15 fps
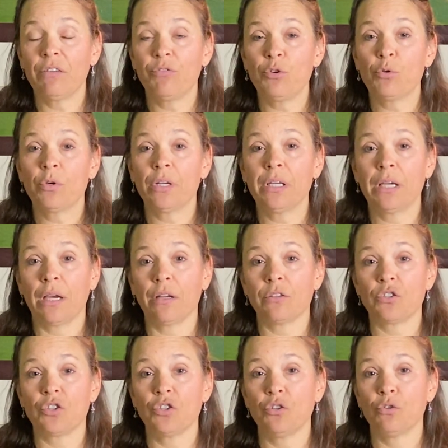if you could get
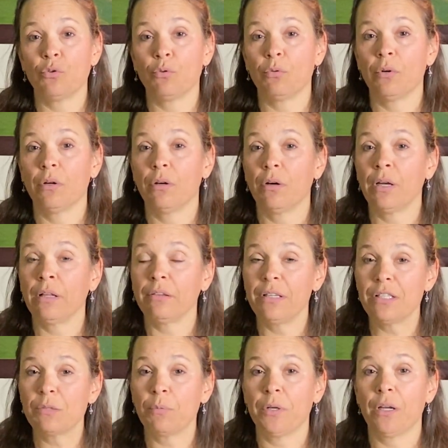to at
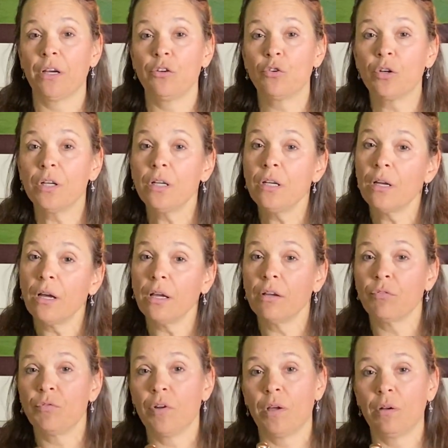least 100,
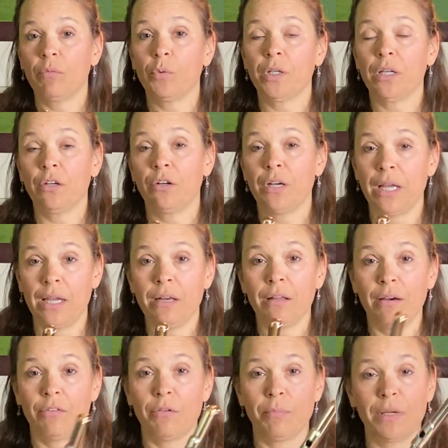if not 108
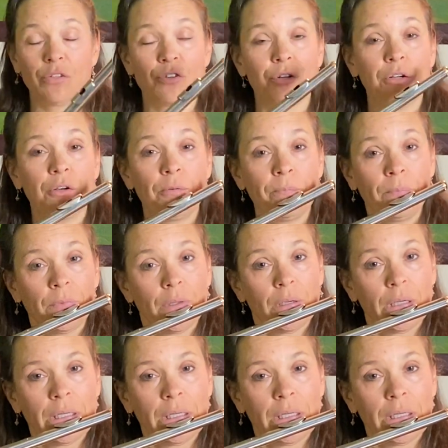on the metronome,